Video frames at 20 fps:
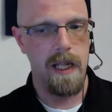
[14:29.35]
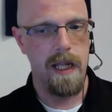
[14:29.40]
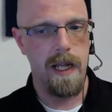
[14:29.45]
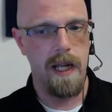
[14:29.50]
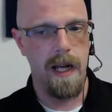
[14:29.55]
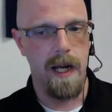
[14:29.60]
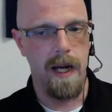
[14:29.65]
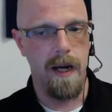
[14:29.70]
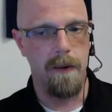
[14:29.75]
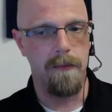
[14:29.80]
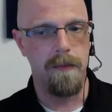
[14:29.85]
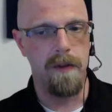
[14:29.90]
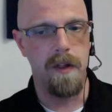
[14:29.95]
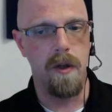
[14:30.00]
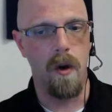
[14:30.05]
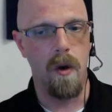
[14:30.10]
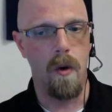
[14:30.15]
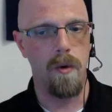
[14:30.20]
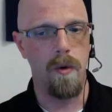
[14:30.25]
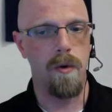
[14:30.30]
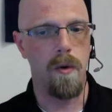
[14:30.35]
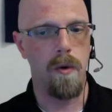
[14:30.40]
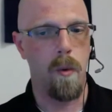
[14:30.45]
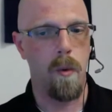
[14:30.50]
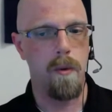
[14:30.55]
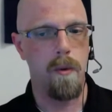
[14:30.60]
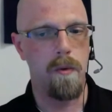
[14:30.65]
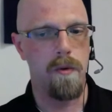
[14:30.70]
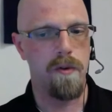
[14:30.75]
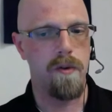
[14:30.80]
The older
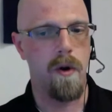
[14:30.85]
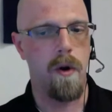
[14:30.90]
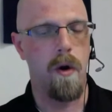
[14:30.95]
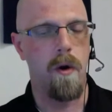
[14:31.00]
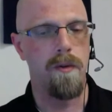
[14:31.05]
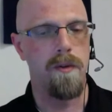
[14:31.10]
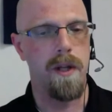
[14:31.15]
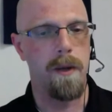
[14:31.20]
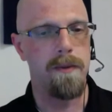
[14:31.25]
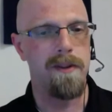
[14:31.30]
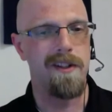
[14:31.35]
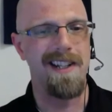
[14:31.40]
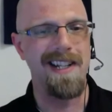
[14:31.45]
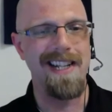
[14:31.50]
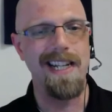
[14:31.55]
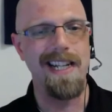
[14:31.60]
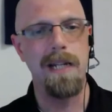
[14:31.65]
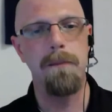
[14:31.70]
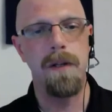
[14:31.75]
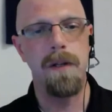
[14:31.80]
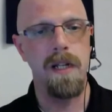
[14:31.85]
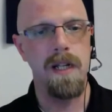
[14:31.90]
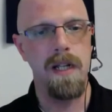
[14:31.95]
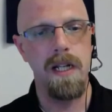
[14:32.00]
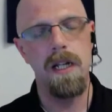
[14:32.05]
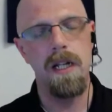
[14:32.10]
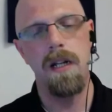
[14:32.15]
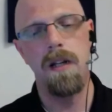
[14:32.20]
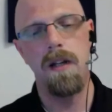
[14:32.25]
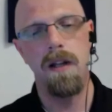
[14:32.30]
one was called
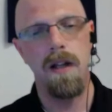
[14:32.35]
WEP,